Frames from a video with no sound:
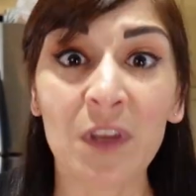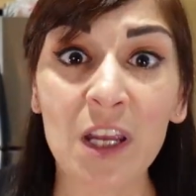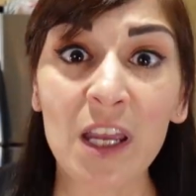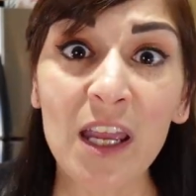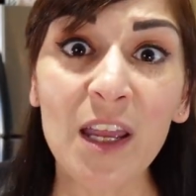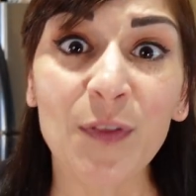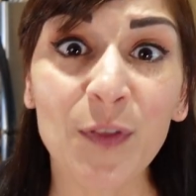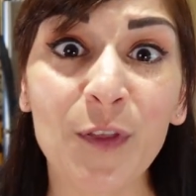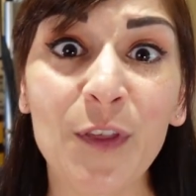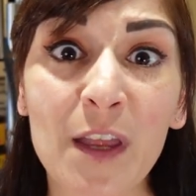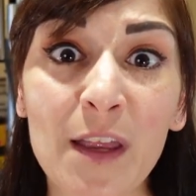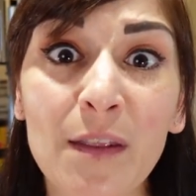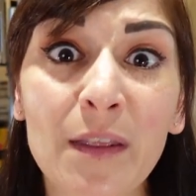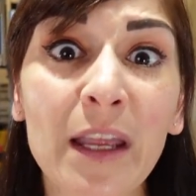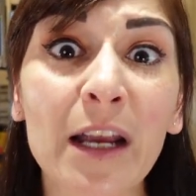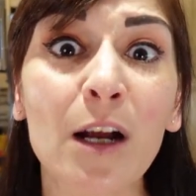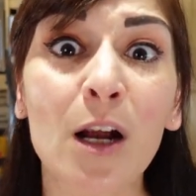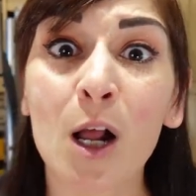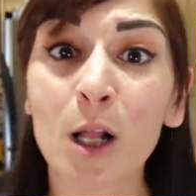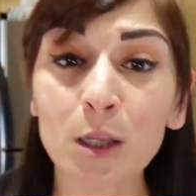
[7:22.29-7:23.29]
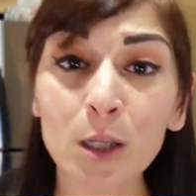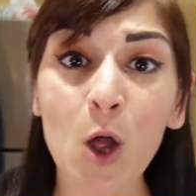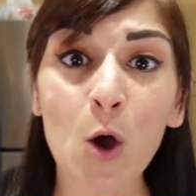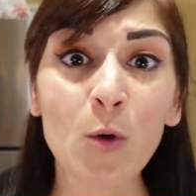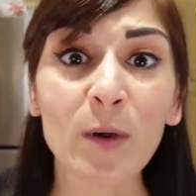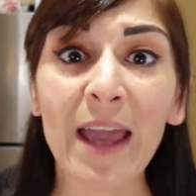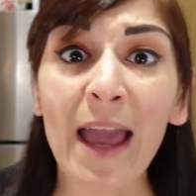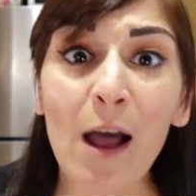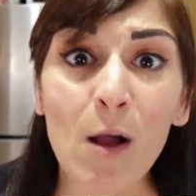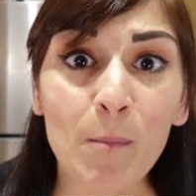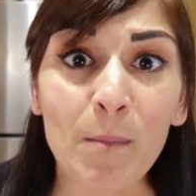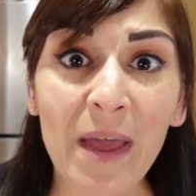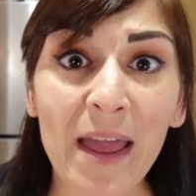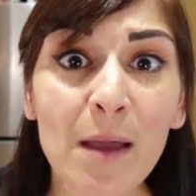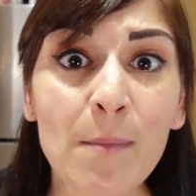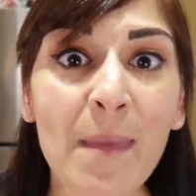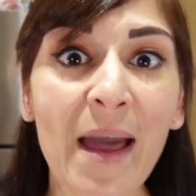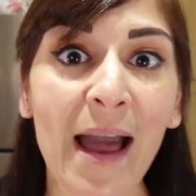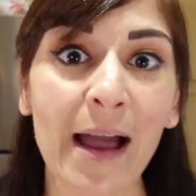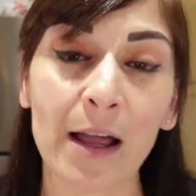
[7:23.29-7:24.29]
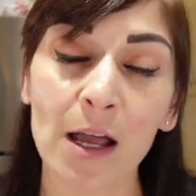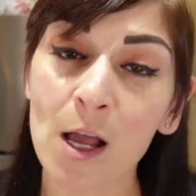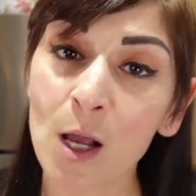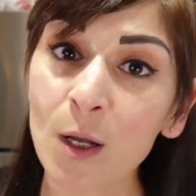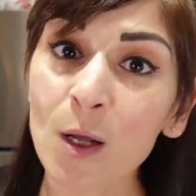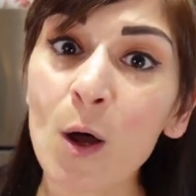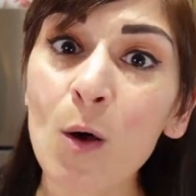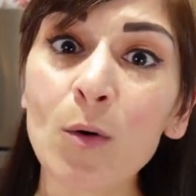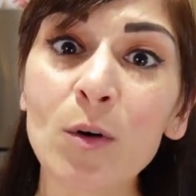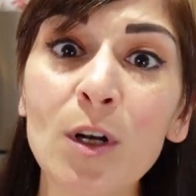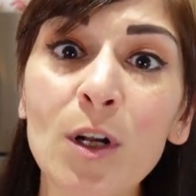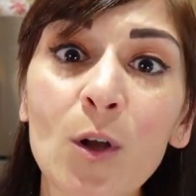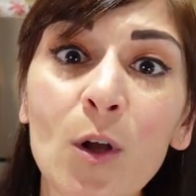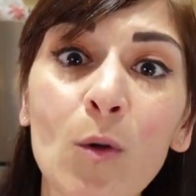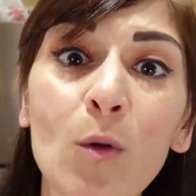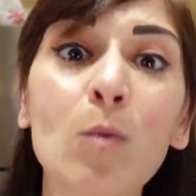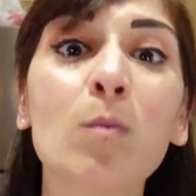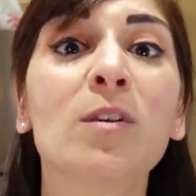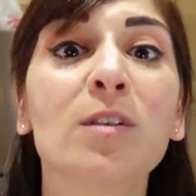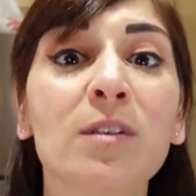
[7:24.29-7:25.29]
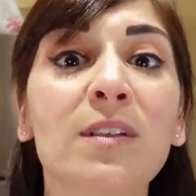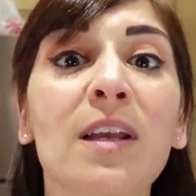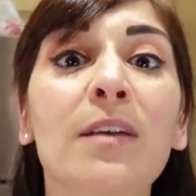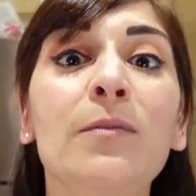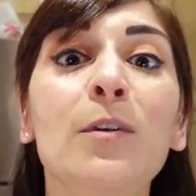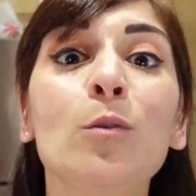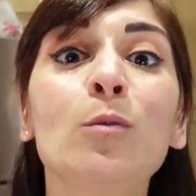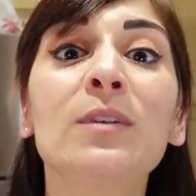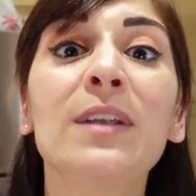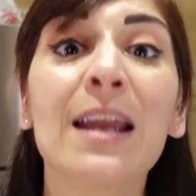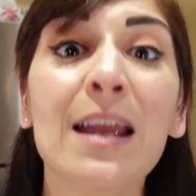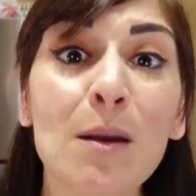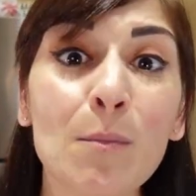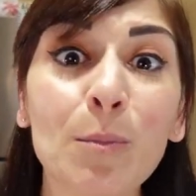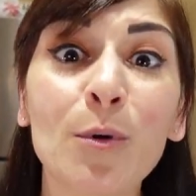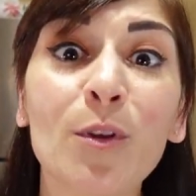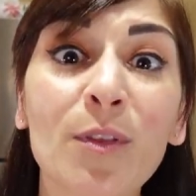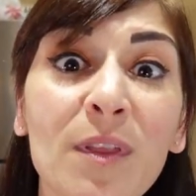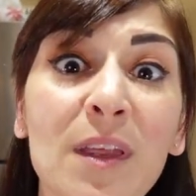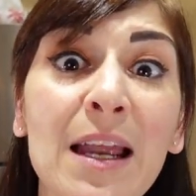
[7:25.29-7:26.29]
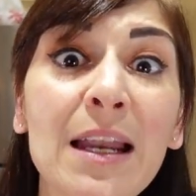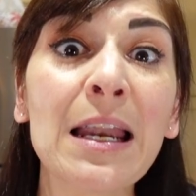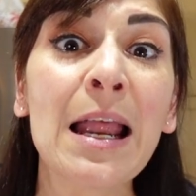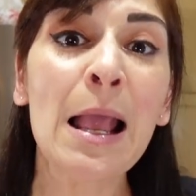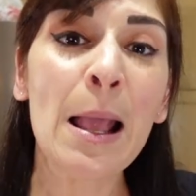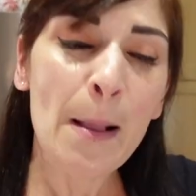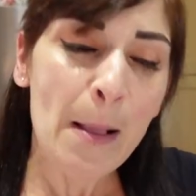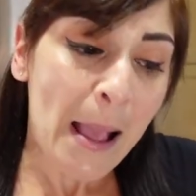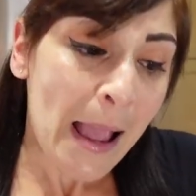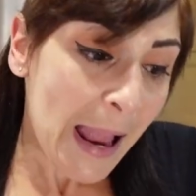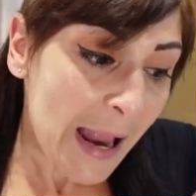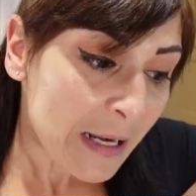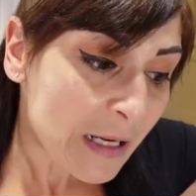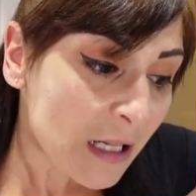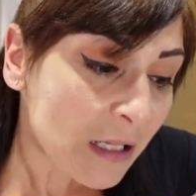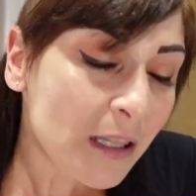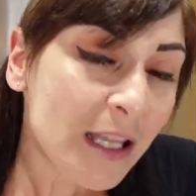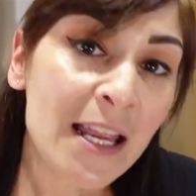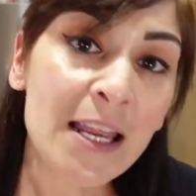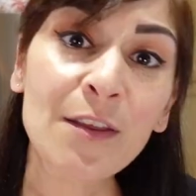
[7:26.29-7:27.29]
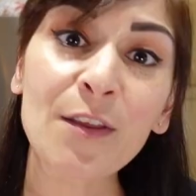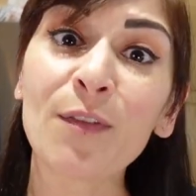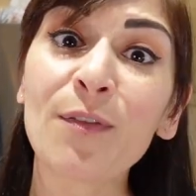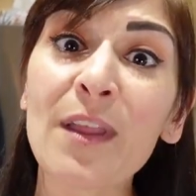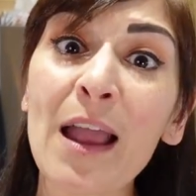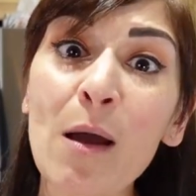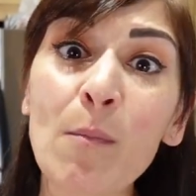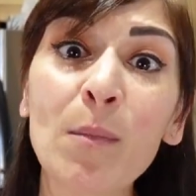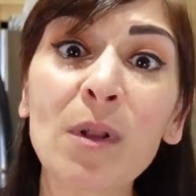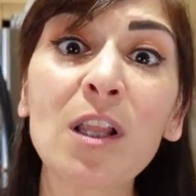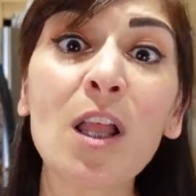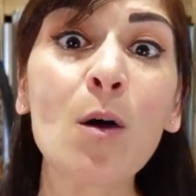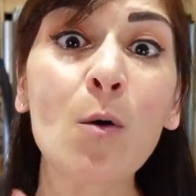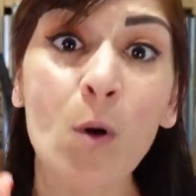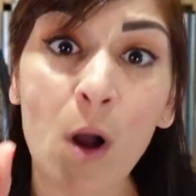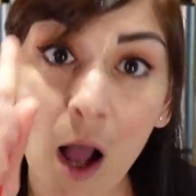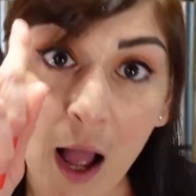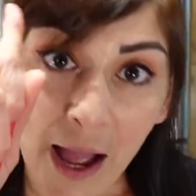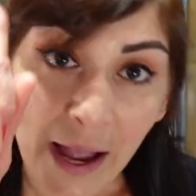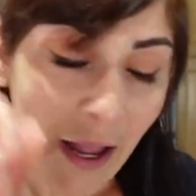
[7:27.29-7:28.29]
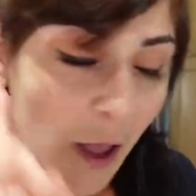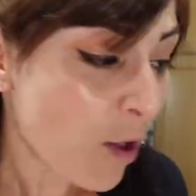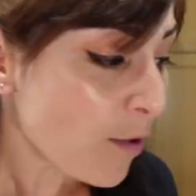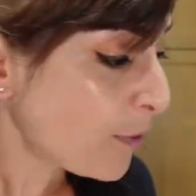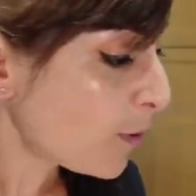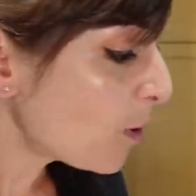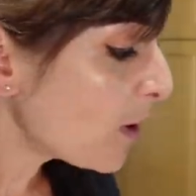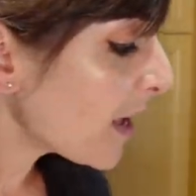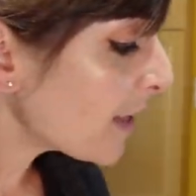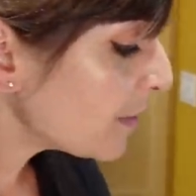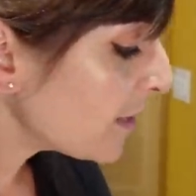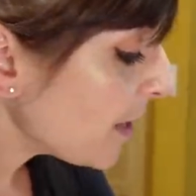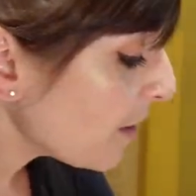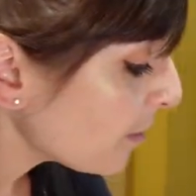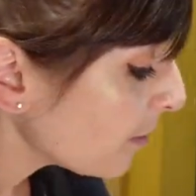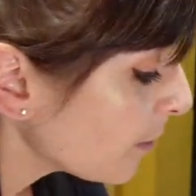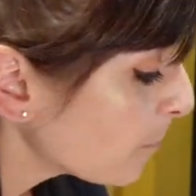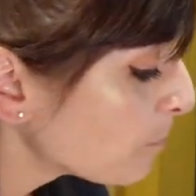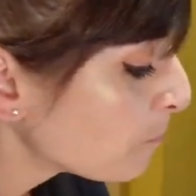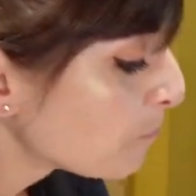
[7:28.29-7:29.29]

It's in there. Low-cal Big Mac. Code Nicole will save you 10% and the link is down below. I also got this.